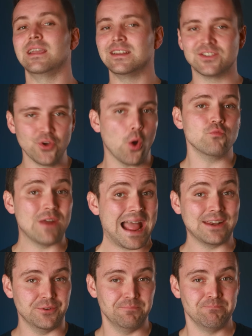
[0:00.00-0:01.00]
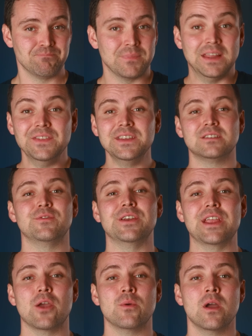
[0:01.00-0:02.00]
it's not random. In this
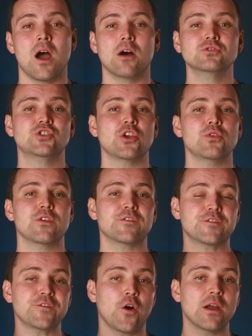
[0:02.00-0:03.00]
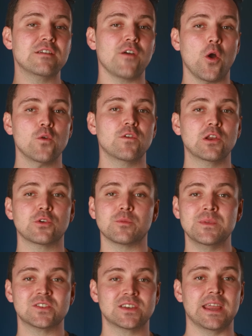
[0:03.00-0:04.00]
video, I'll show you the 5
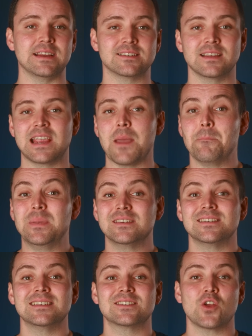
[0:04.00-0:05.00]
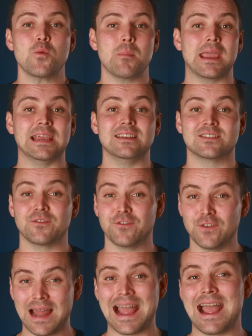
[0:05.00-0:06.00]
overlooked mistakes that get business domains
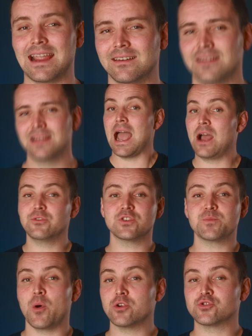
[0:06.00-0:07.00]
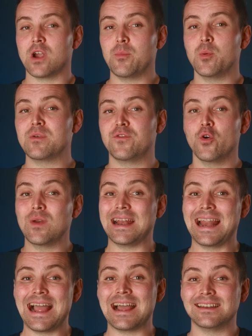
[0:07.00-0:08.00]
flagged, how to spot trouble before
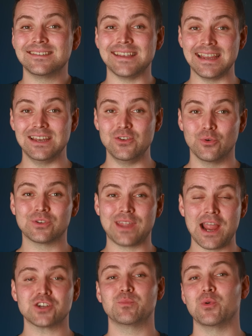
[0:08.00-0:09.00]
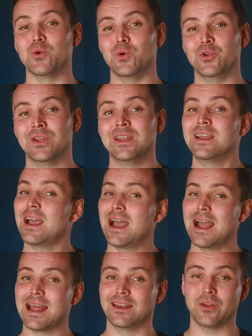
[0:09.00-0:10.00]
it lands in your dashboard,
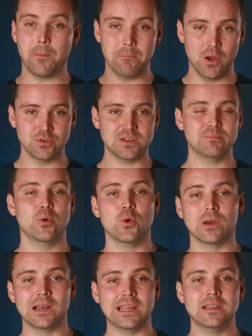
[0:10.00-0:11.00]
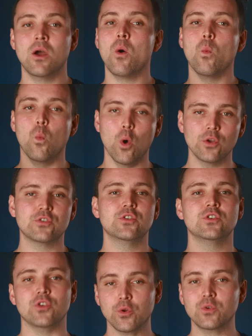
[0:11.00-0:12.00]
and most importantly, what
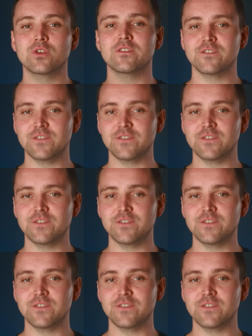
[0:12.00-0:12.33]
to do to